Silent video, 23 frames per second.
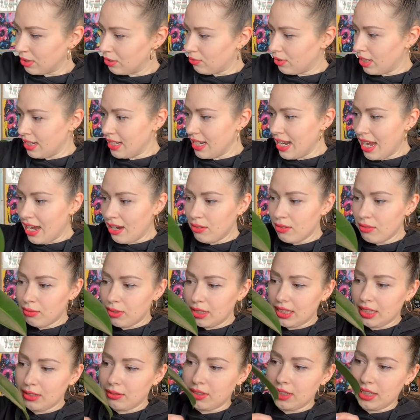But right now,
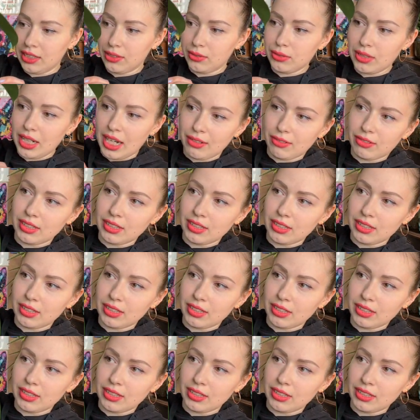what I want to do, I